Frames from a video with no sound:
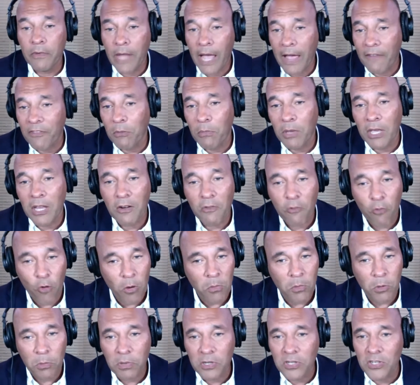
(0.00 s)
have to be in a
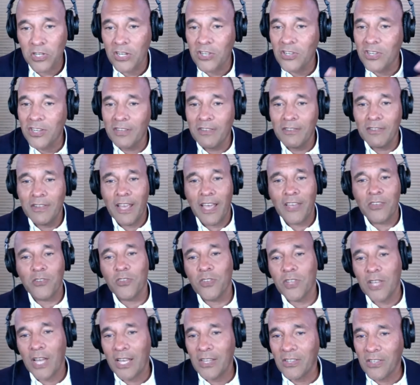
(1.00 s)
formal position to
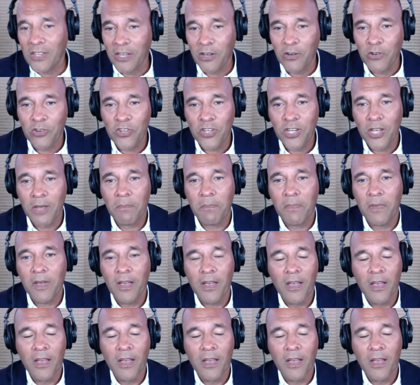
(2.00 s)
exercise leadership.